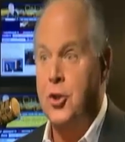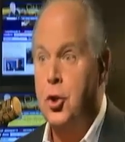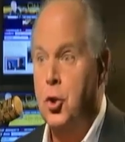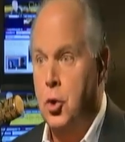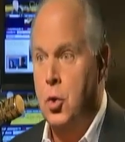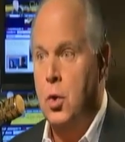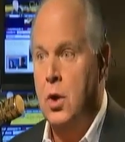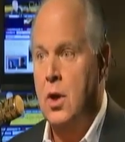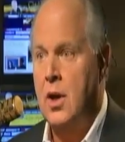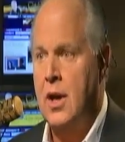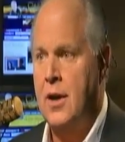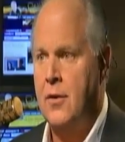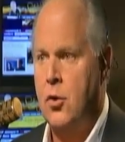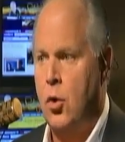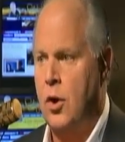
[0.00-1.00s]
do,
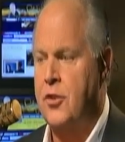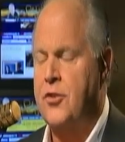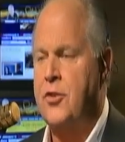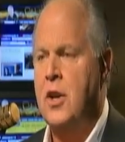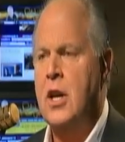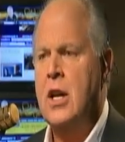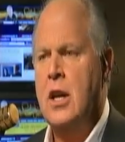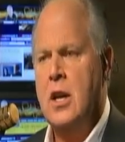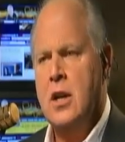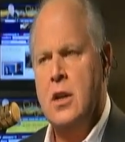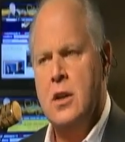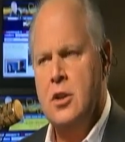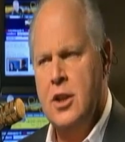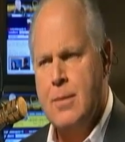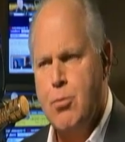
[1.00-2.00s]
and of course,
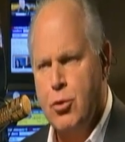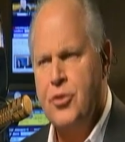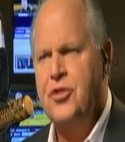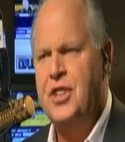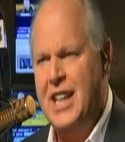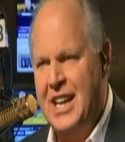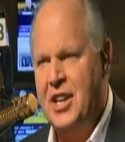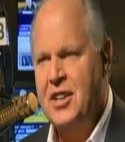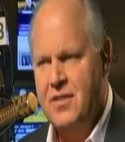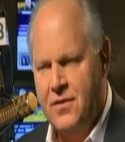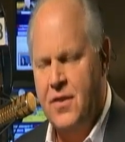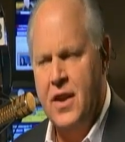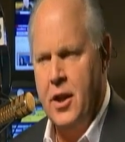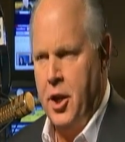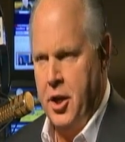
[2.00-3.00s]
liberals need a
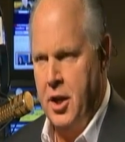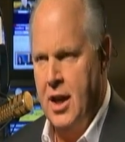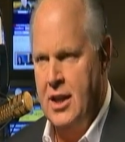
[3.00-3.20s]
villain.